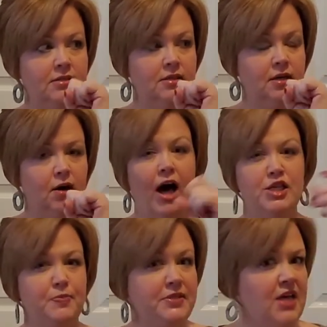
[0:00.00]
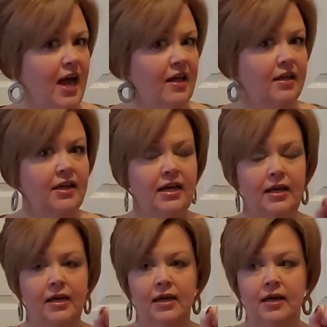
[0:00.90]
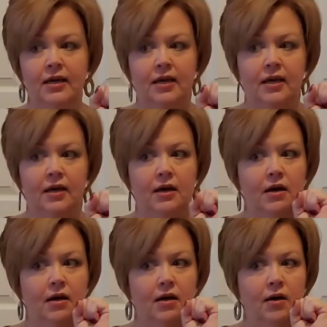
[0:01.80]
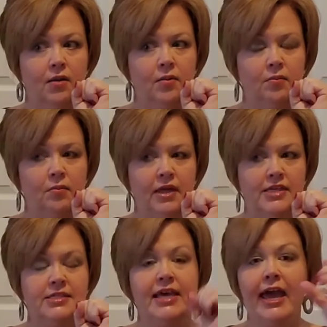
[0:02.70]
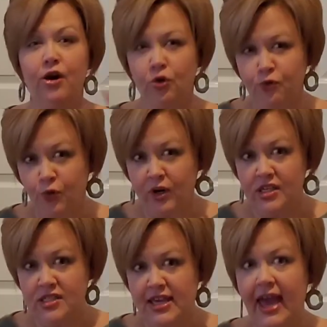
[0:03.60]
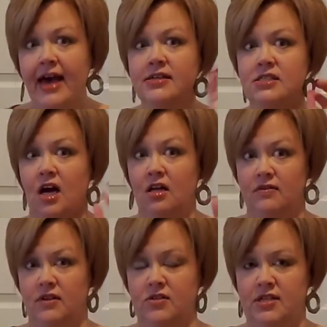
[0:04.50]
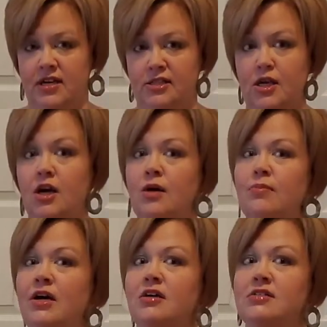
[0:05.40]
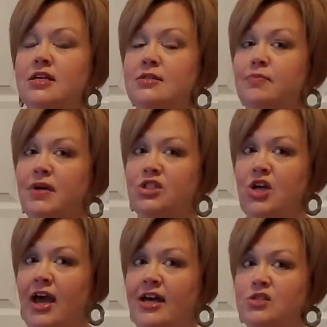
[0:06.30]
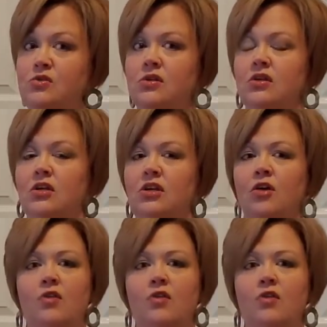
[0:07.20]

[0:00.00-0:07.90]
hospitality, his care for his guests, all of those things. Because as much as, the